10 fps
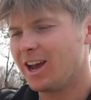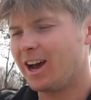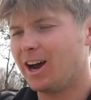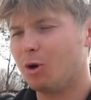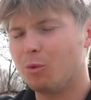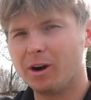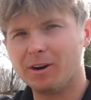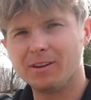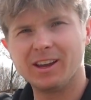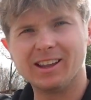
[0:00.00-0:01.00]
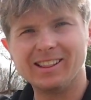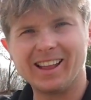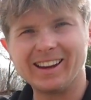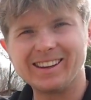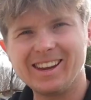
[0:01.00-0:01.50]
where it
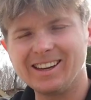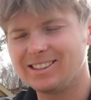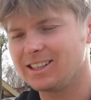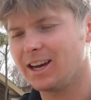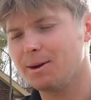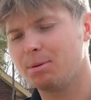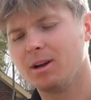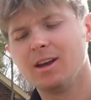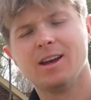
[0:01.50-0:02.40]
like kinks up